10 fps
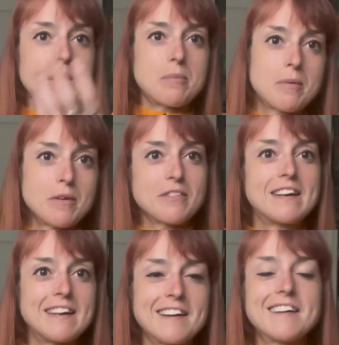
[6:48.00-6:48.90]
put one right
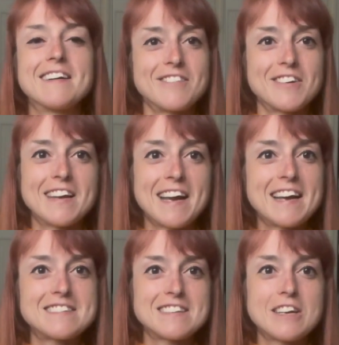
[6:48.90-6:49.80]
here for you
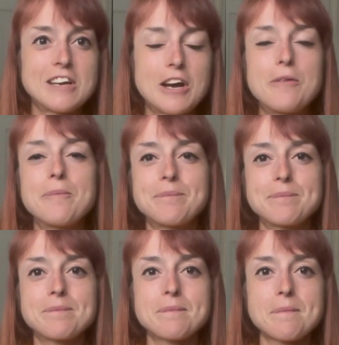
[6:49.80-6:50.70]
guys. There you go.
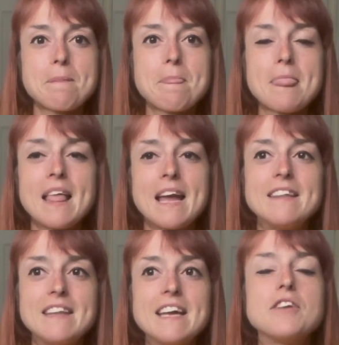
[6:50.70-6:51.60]

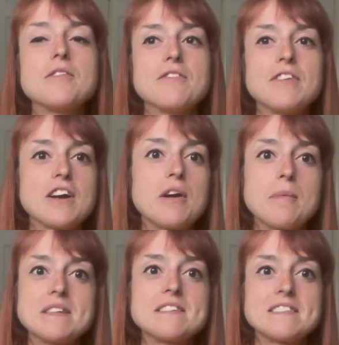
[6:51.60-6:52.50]
And then you can figure out
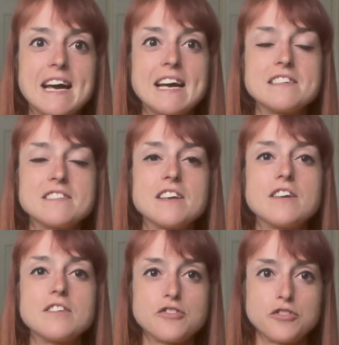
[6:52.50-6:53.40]
what size
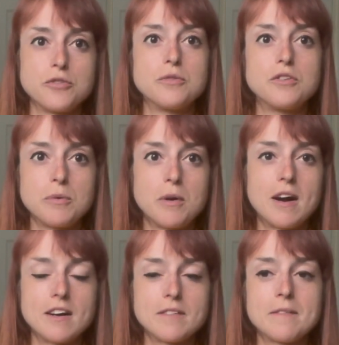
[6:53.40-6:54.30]
shoe you are.